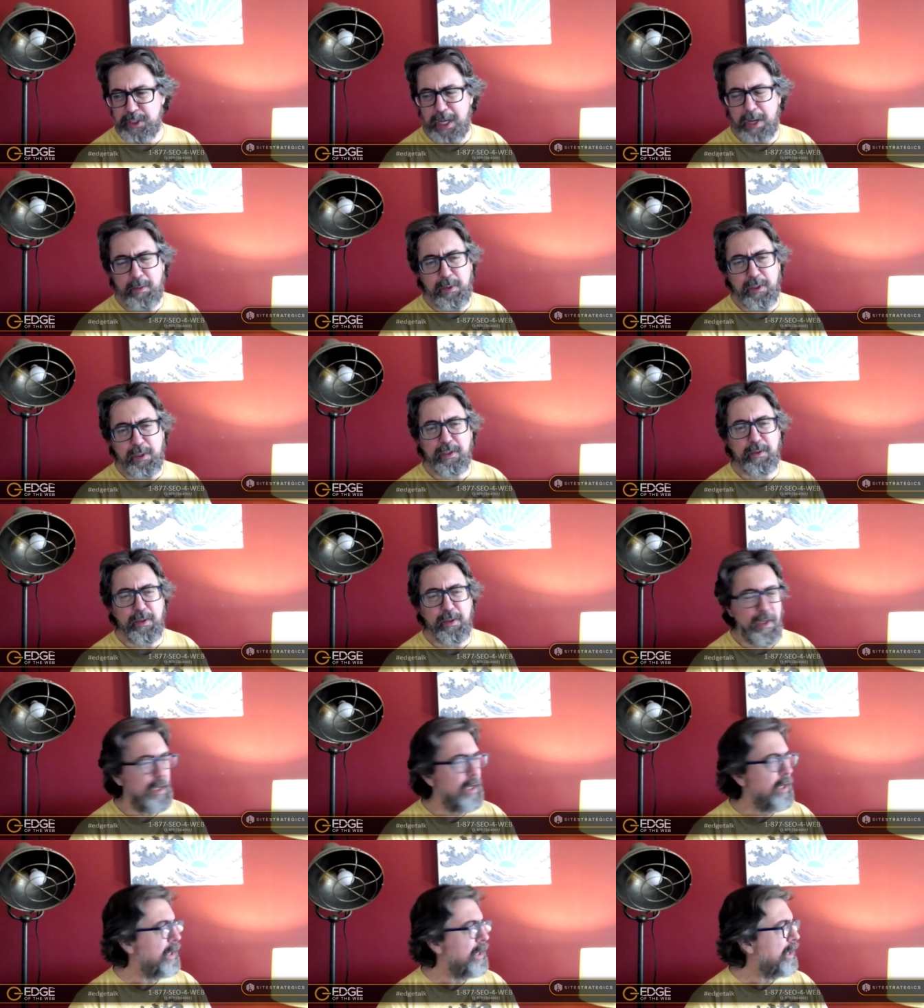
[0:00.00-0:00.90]
That would
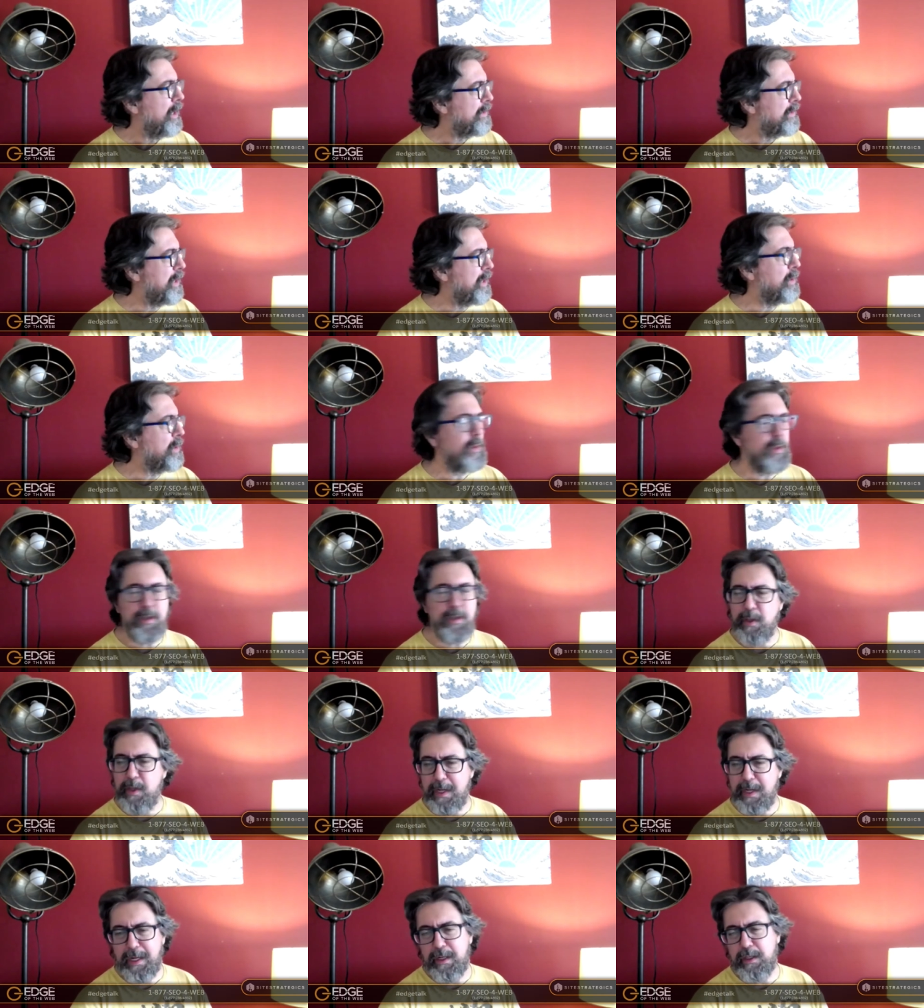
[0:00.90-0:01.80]
they
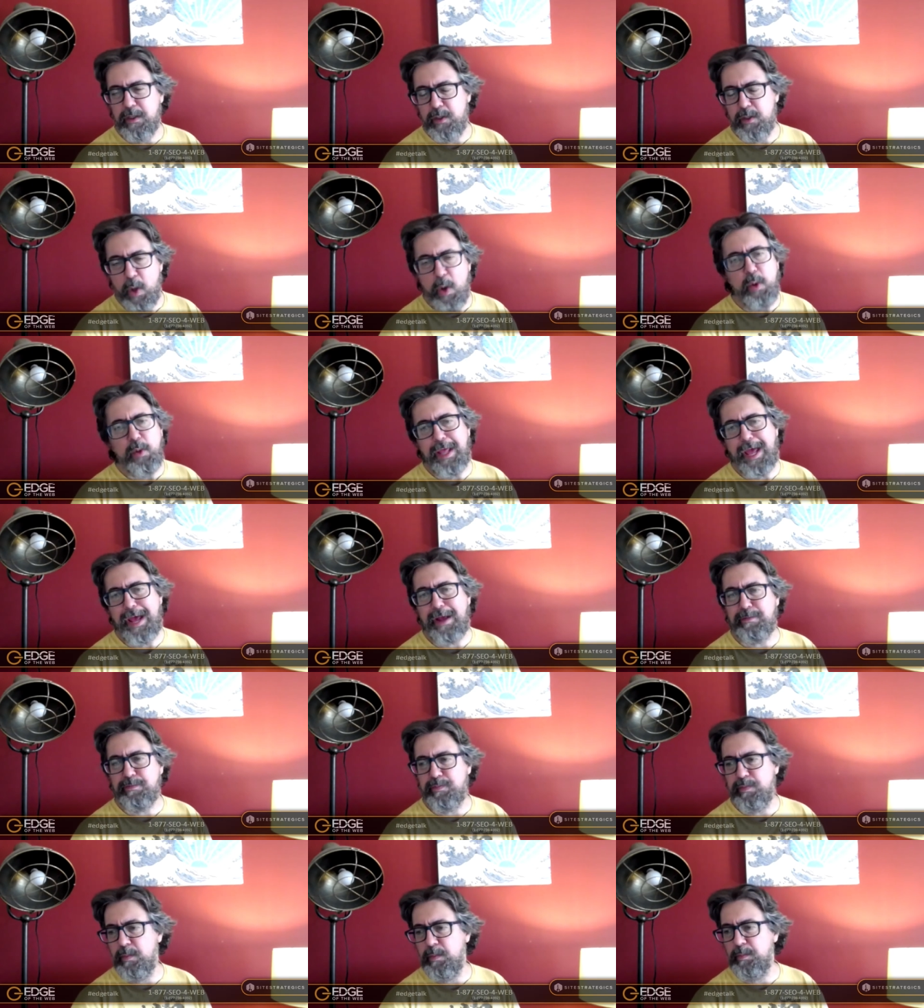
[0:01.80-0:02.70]
would know
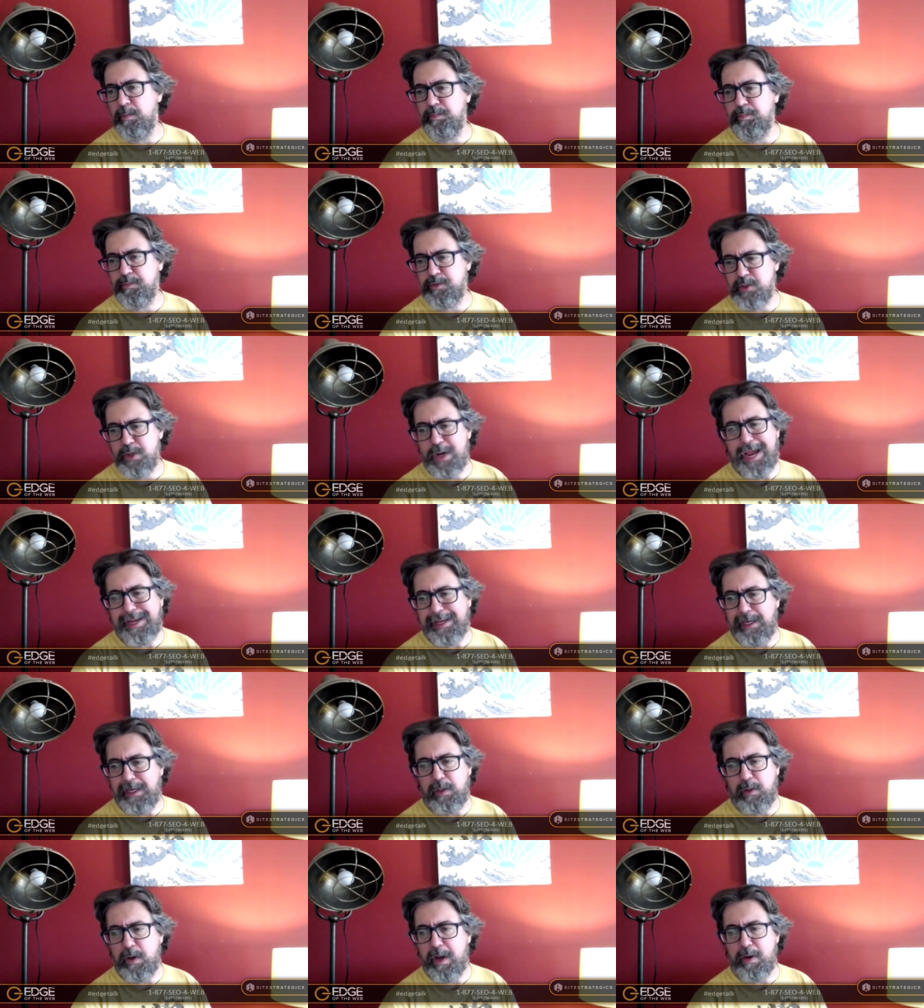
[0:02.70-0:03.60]
that from
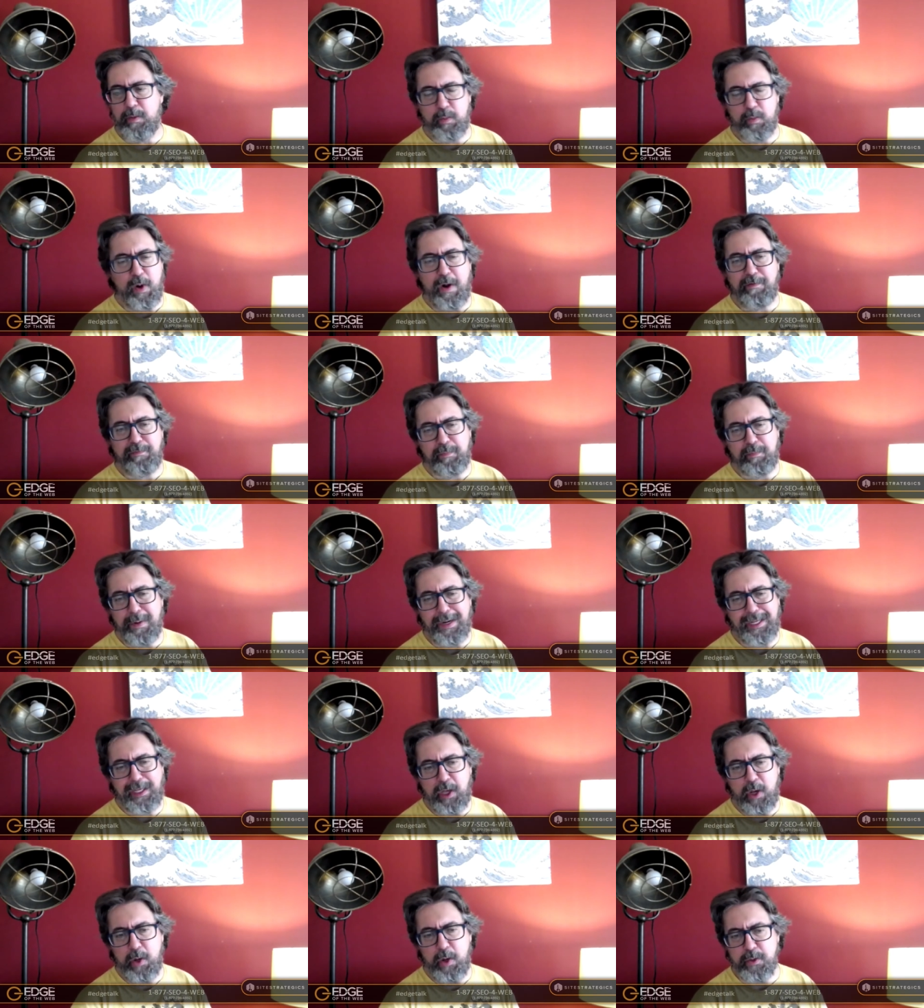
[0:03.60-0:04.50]
tracking where
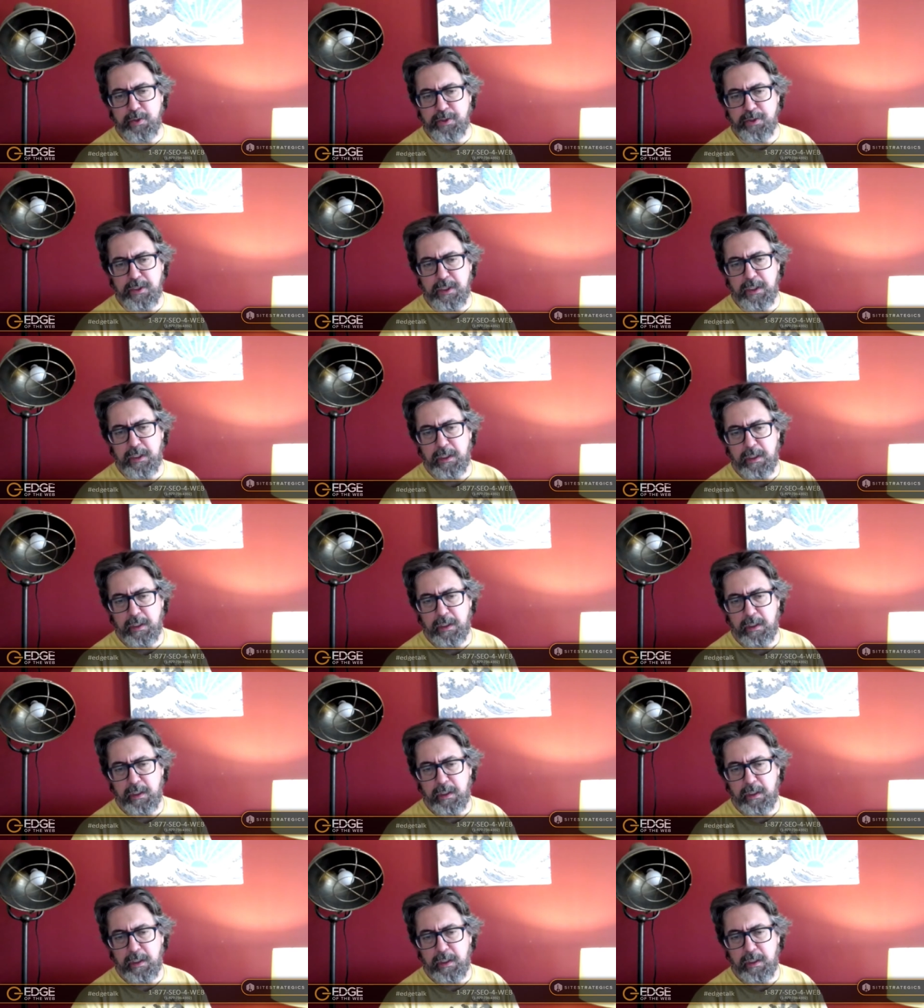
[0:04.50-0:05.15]
everybody goes.